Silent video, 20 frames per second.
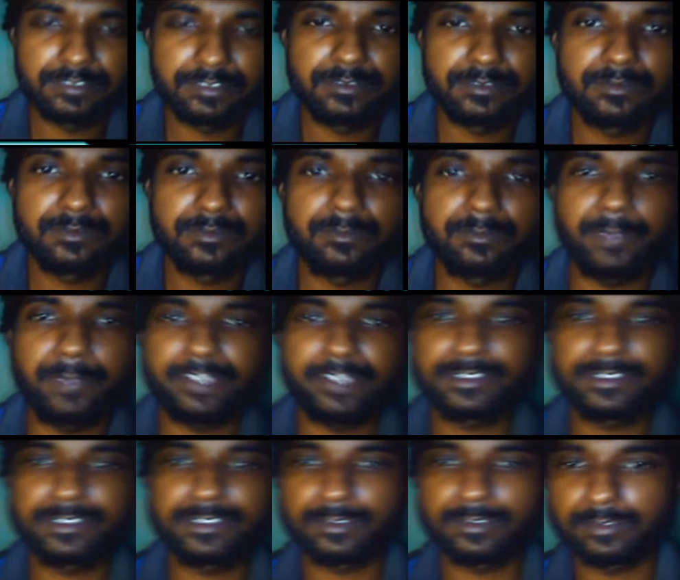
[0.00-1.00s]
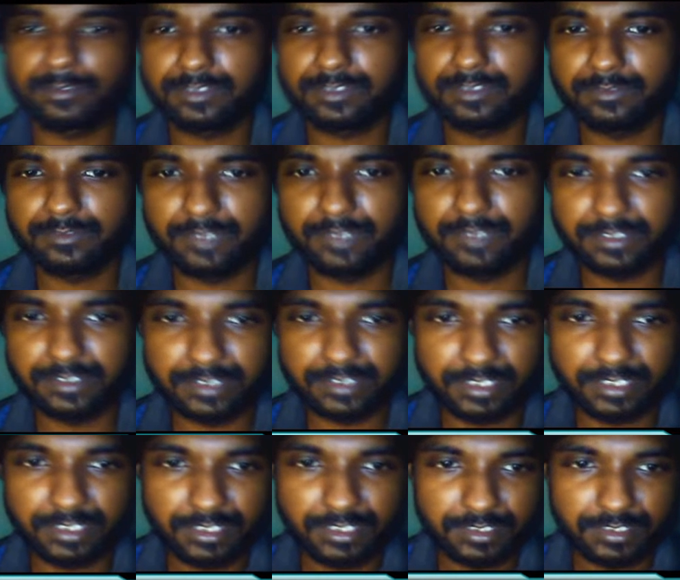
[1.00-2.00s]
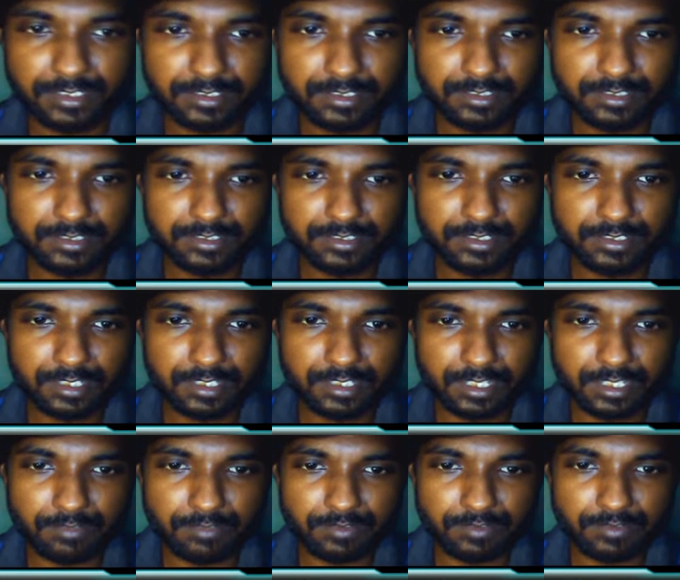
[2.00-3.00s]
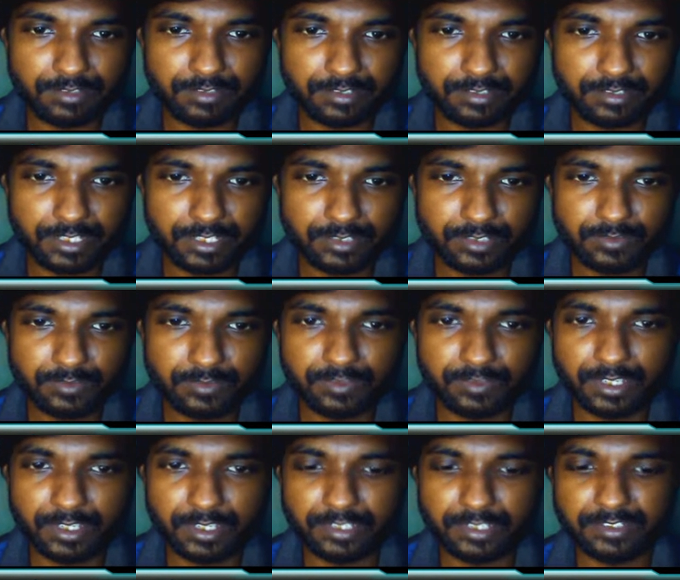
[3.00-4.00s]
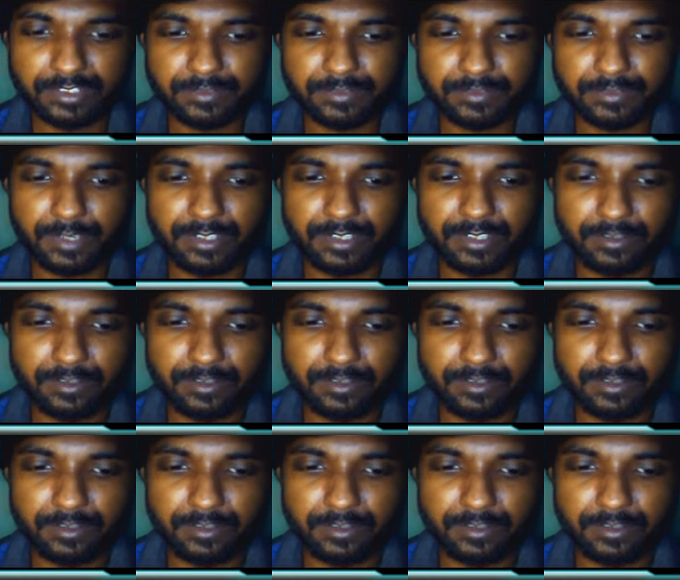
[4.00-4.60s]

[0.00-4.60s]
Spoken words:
page source, we'll see, and we will try to find Spider-Man.